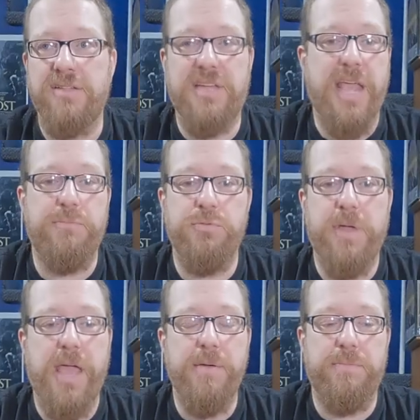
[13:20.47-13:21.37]
escape room
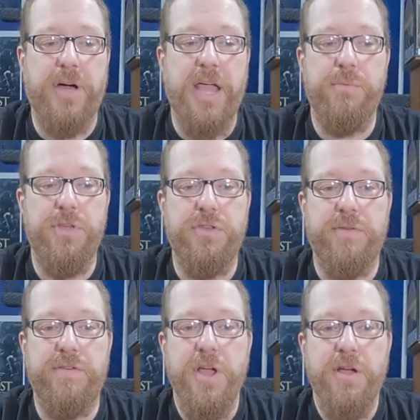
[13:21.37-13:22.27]
game and play it with
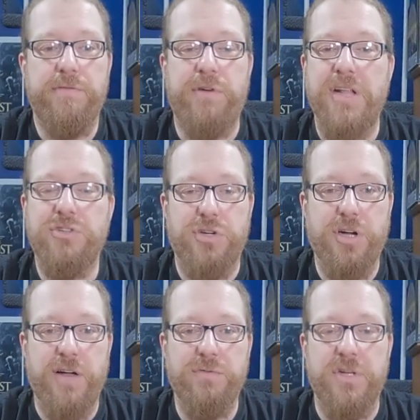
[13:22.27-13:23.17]
your friends or
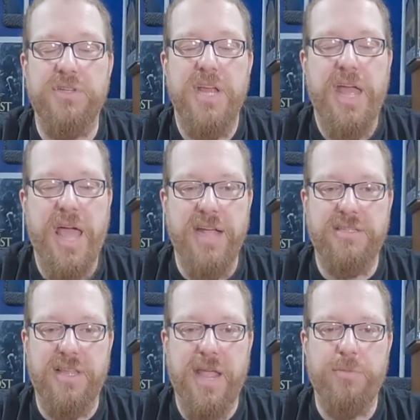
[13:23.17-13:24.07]
loved ones.
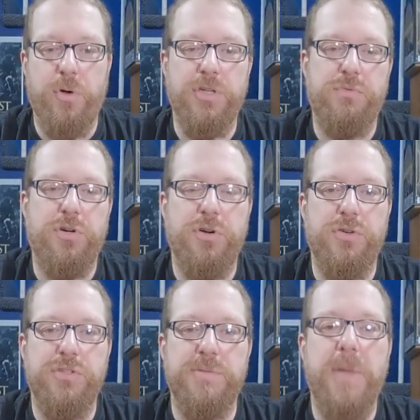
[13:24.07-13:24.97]
Exit the Game, The Haunted Roller
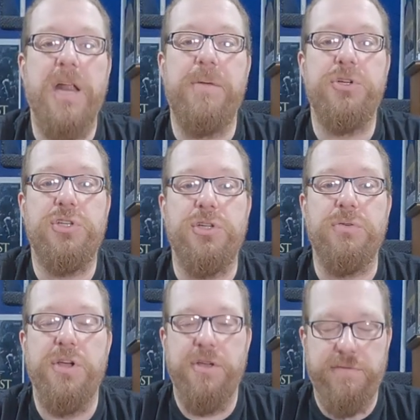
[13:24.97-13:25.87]
Coaster is my number
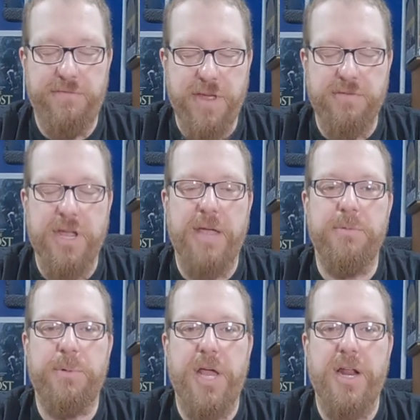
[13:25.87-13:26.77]
two favorite game
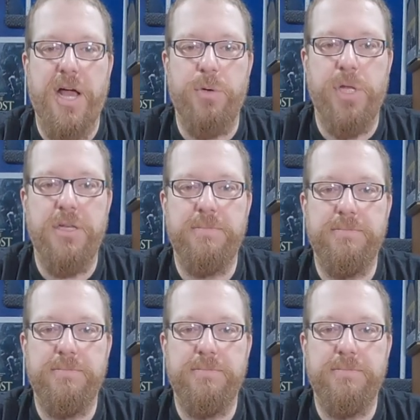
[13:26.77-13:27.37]
to play on Halloween.